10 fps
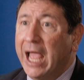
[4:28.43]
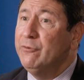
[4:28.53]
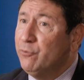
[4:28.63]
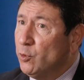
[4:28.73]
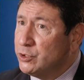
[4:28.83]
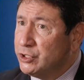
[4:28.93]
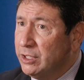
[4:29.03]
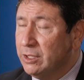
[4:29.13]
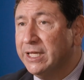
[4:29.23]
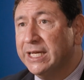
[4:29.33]
And
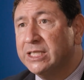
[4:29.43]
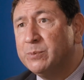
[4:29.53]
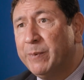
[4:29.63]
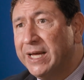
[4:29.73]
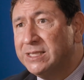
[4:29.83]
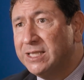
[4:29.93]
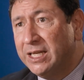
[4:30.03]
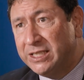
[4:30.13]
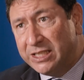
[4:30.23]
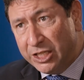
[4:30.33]
fortunately, space
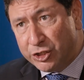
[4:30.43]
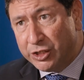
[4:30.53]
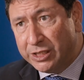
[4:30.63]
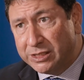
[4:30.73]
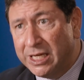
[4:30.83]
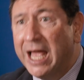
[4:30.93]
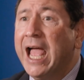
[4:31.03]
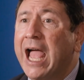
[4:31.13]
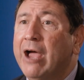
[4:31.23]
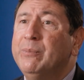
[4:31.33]
additions
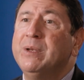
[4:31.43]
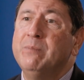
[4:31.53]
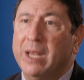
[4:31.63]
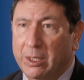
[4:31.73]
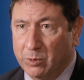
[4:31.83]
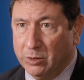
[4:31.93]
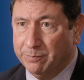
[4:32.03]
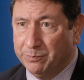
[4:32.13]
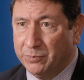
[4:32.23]
have been minimal.